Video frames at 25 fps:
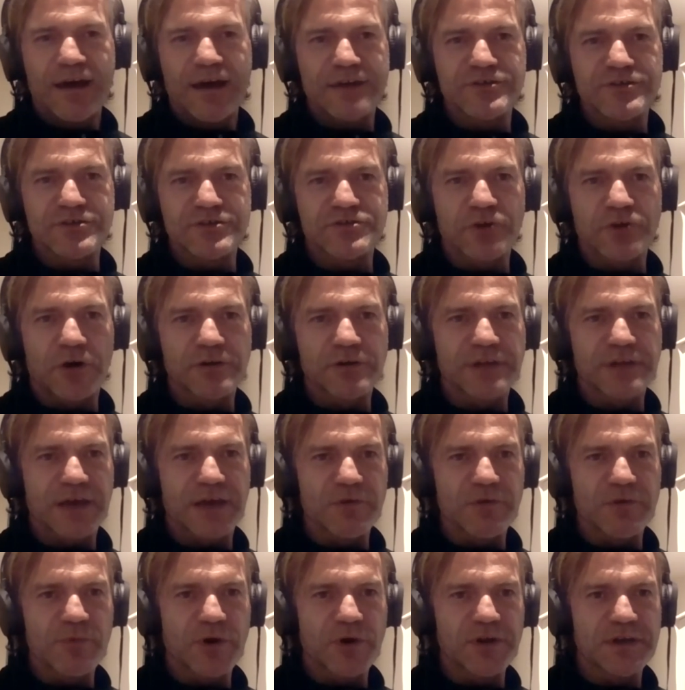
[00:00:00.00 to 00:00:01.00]
I just talk to
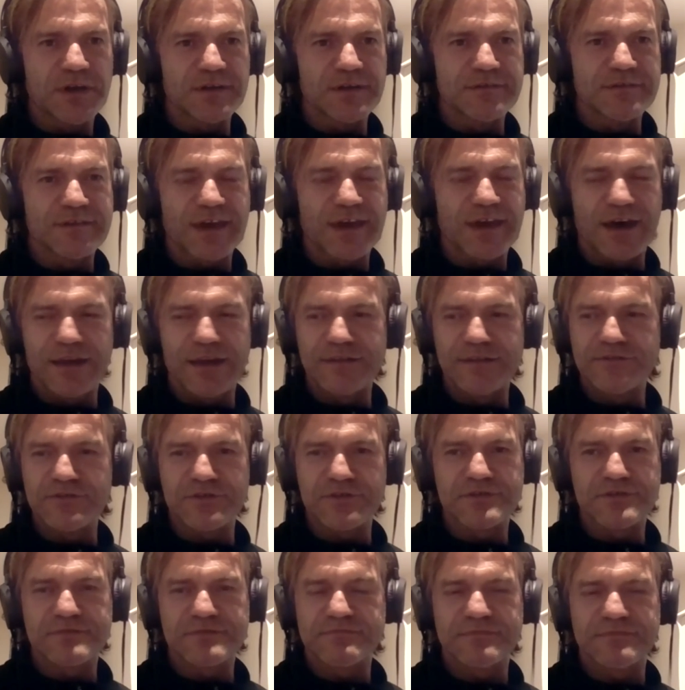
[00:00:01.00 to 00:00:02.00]
everybody and, and
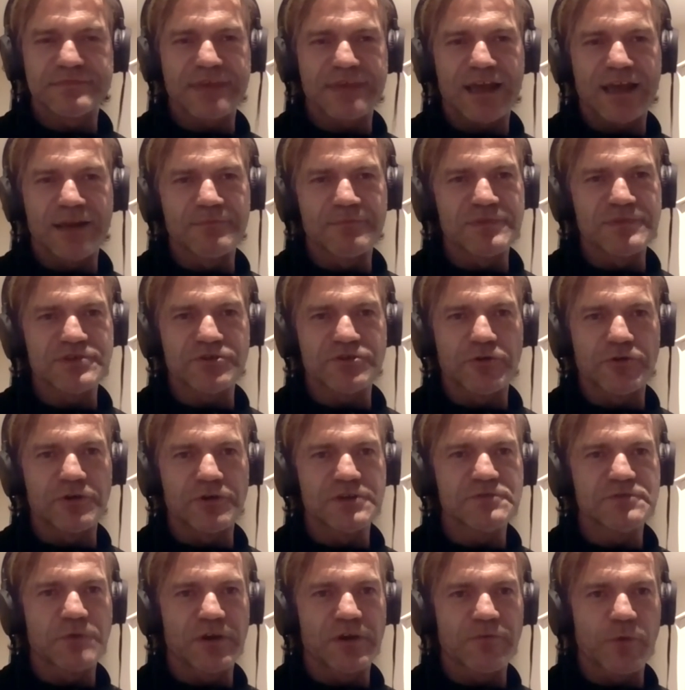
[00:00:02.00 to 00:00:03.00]
just tell them the
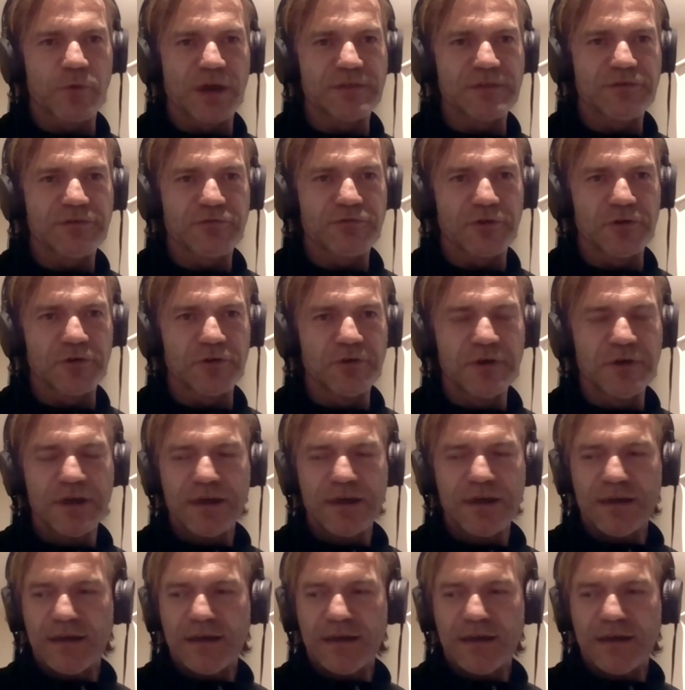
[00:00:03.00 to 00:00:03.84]
stories what i went through.